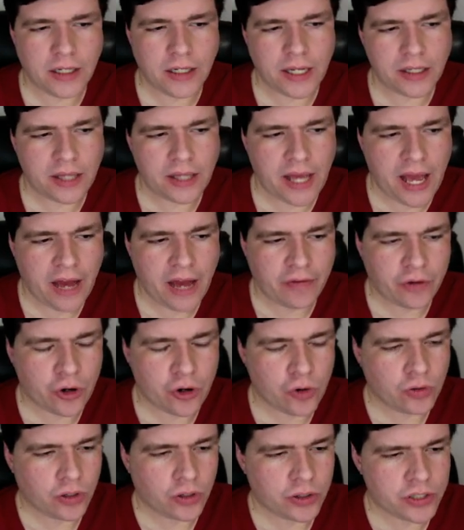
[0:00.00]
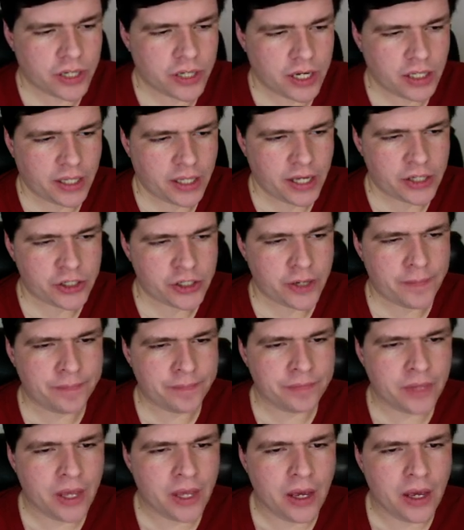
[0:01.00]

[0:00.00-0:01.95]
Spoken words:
Like they have cool articulation,